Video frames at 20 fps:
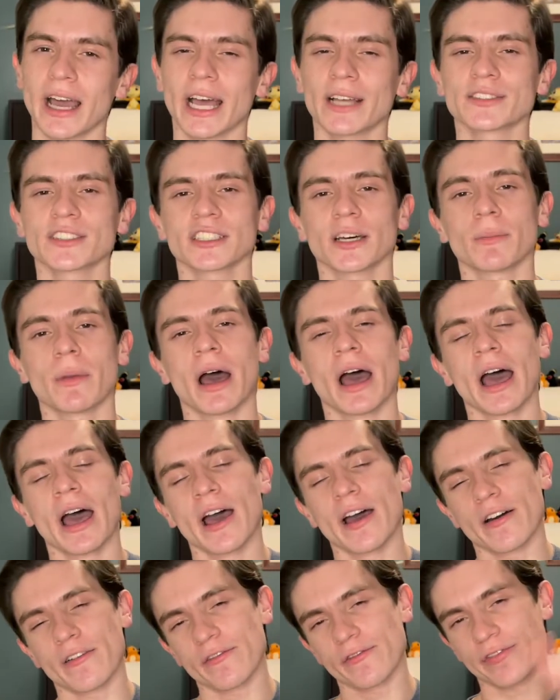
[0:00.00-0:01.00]
have some
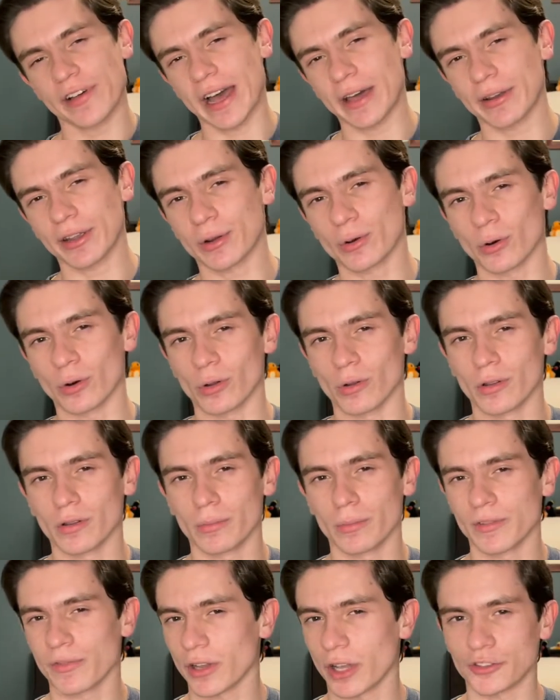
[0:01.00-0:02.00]
very cool
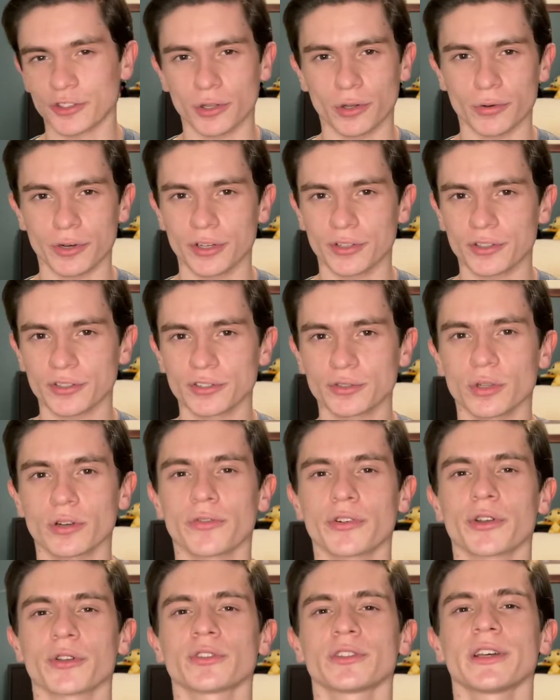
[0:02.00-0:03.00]
mythological creatures in store
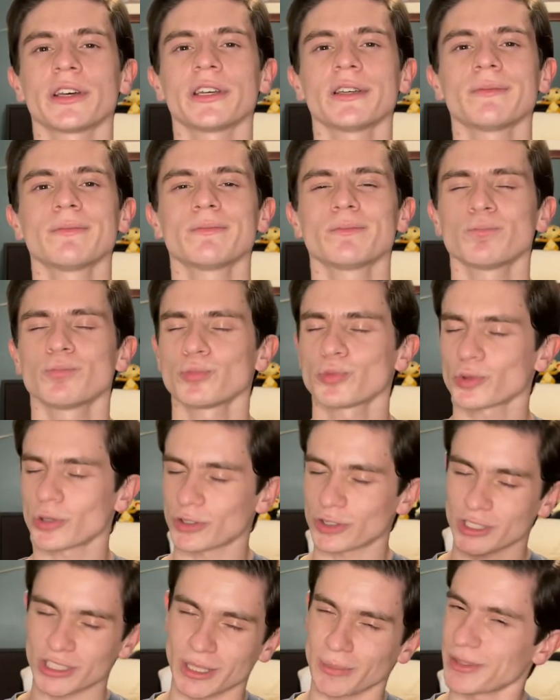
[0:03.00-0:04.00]
for you today, so it's
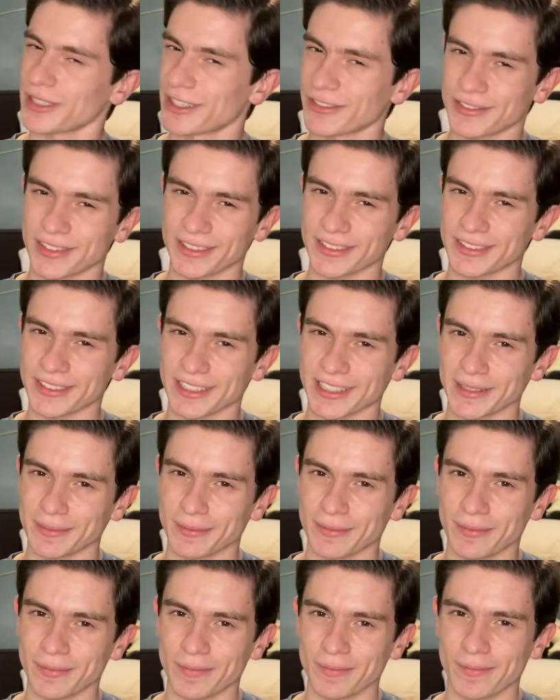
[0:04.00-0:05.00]
gonna be a fun time.
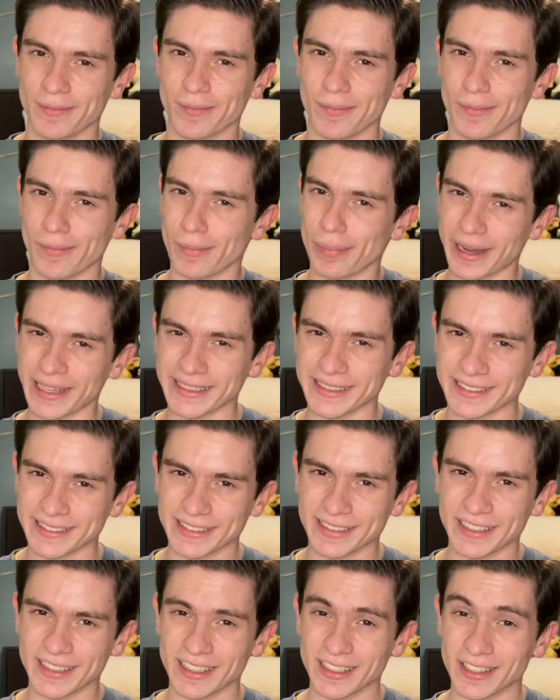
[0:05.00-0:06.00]
But,
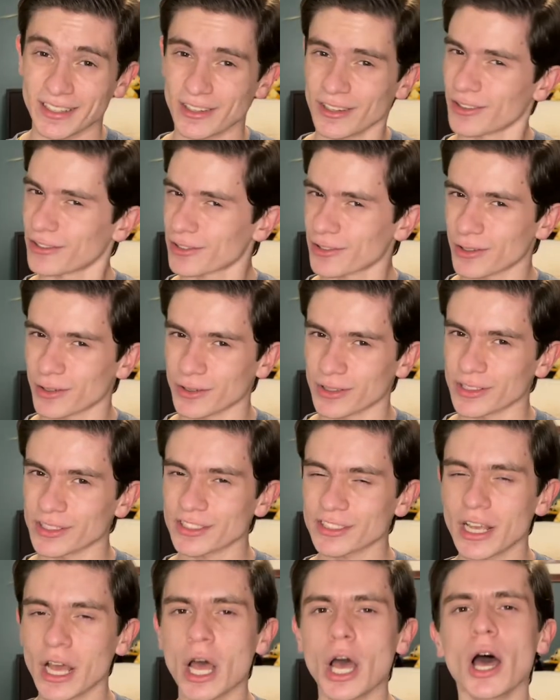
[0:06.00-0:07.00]
of
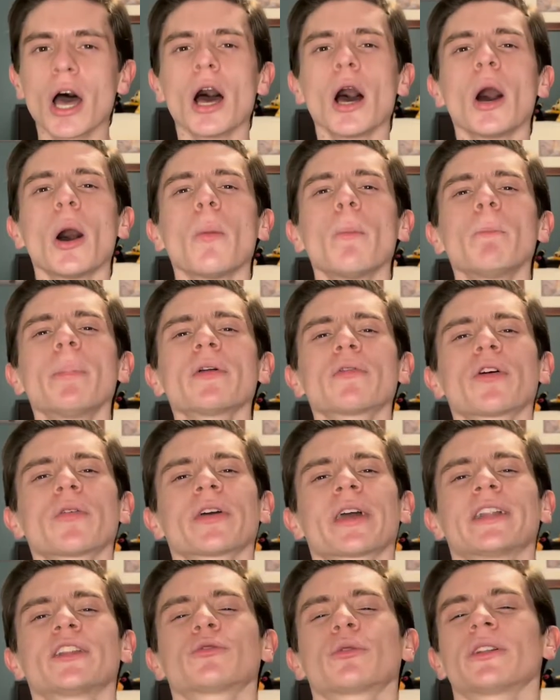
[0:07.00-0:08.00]
course, before we
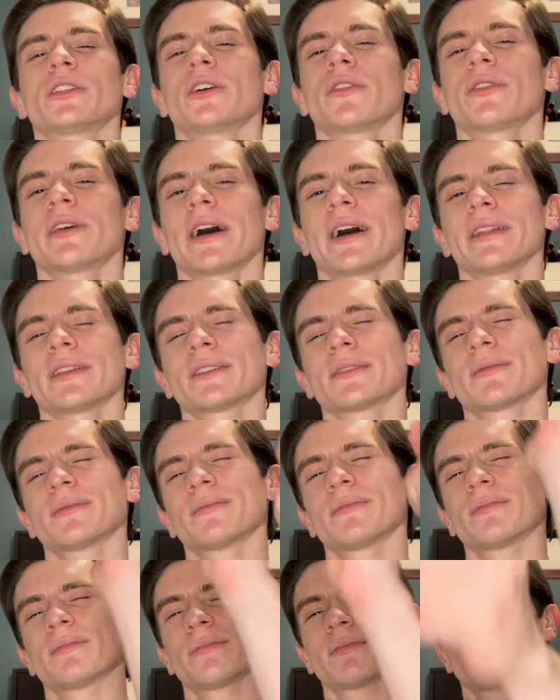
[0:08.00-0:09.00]
get into any of that,
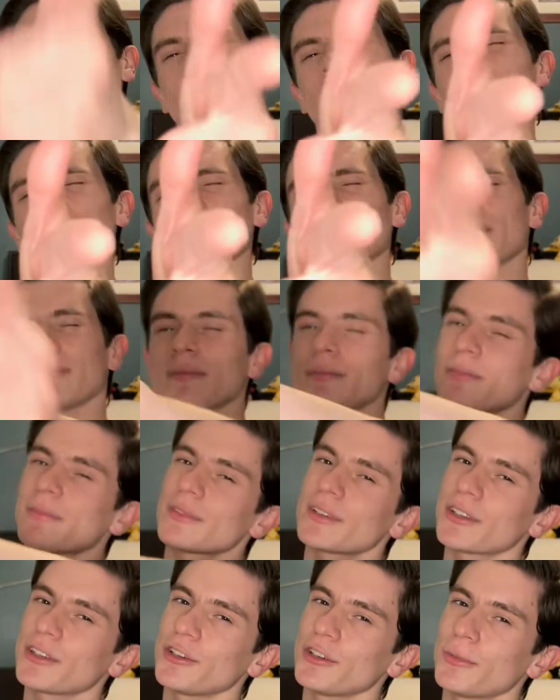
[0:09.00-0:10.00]

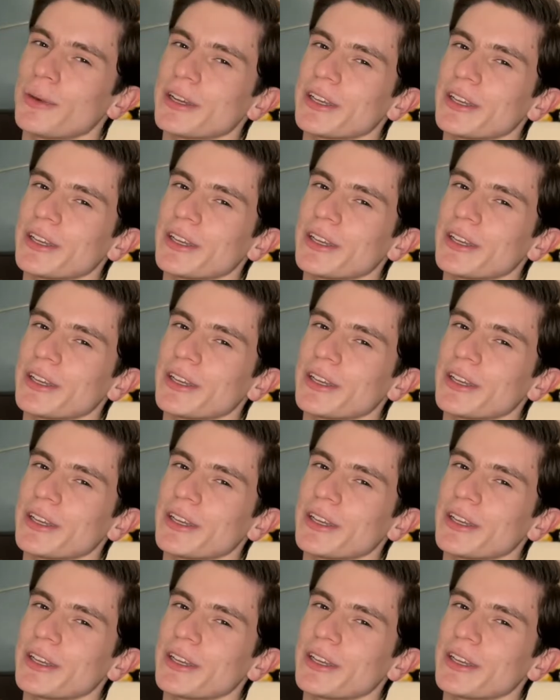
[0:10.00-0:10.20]
cue my